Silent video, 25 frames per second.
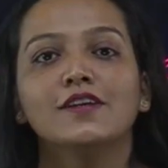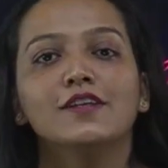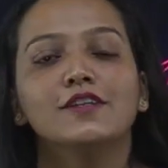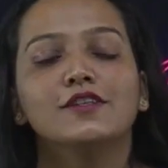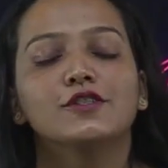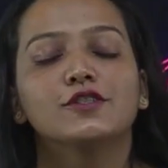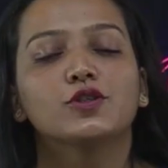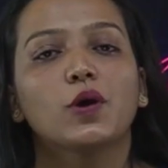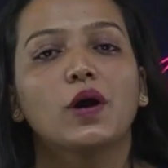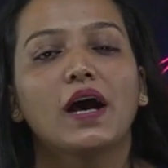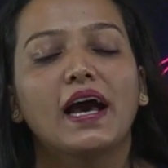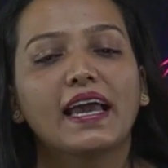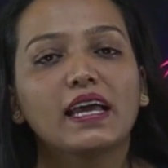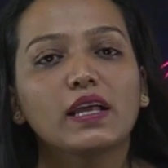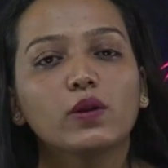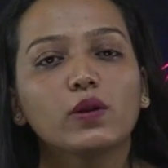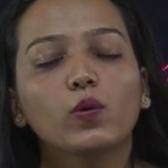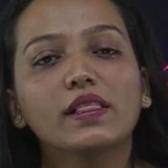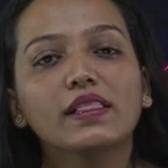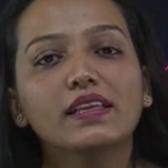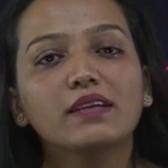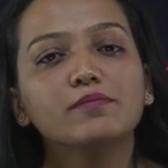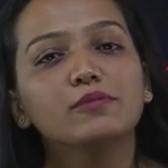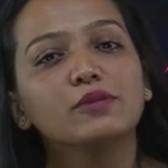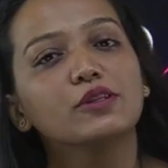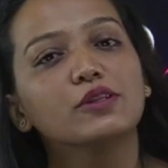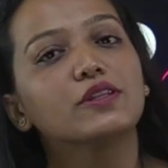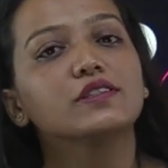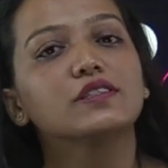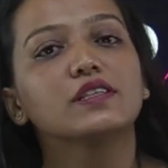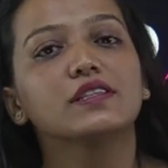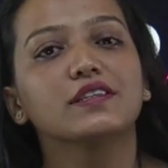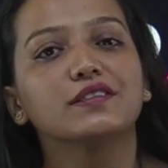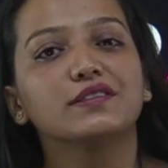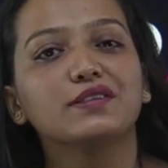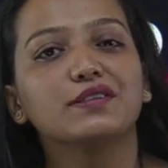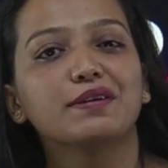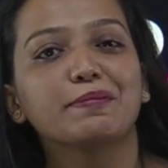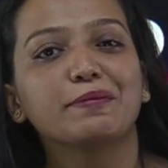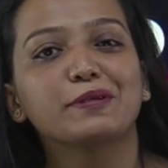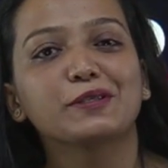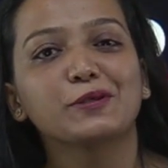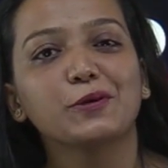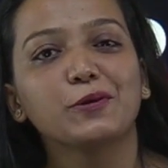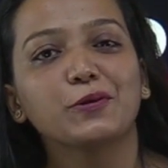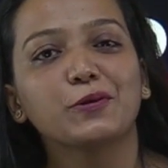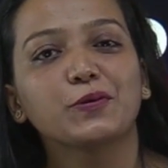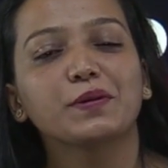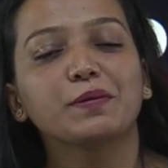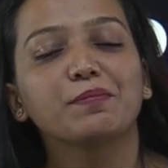So hi and welcome to this another
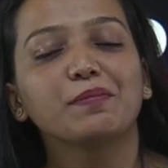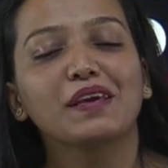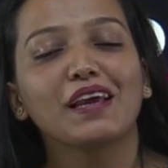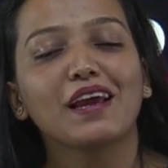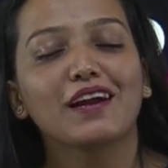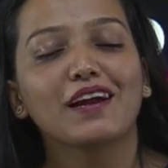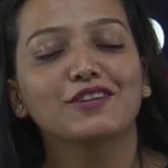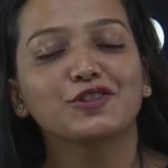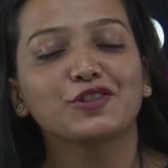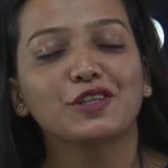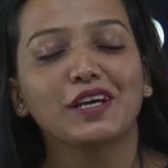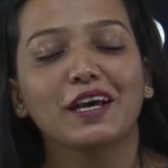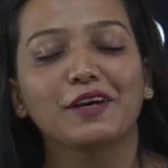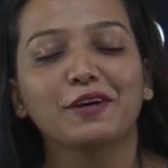episode with me, Arshi.